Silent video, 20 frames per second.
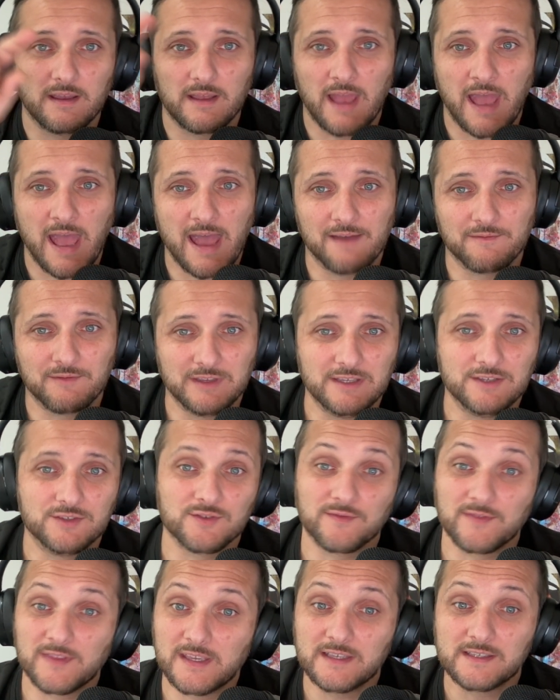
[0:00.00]
have each
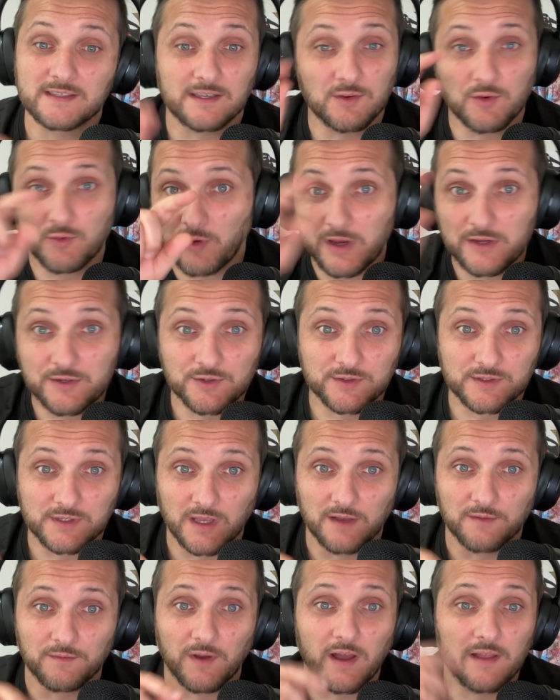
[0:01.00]
of these and grade
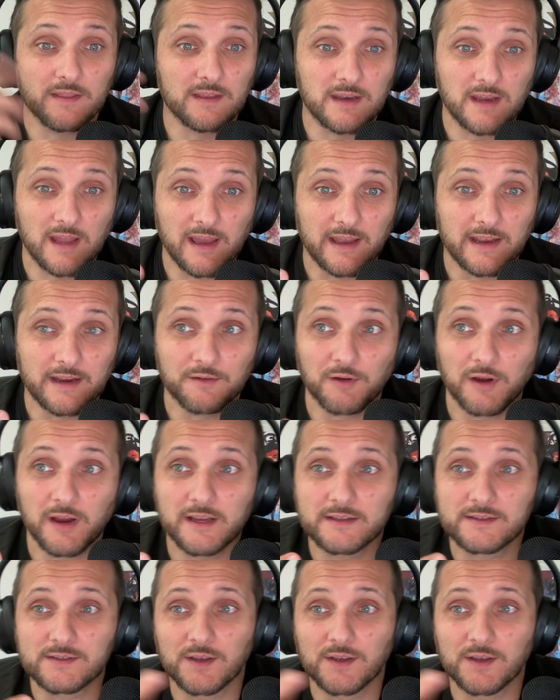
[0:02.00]
yourself on the 9, right?